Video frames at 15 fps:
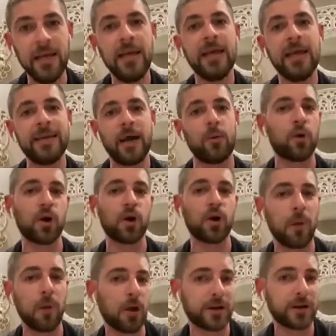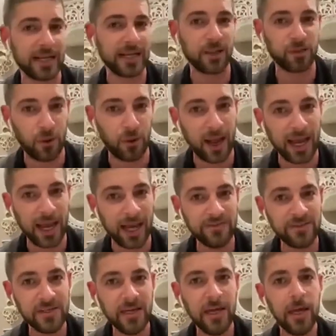network marketing thrives,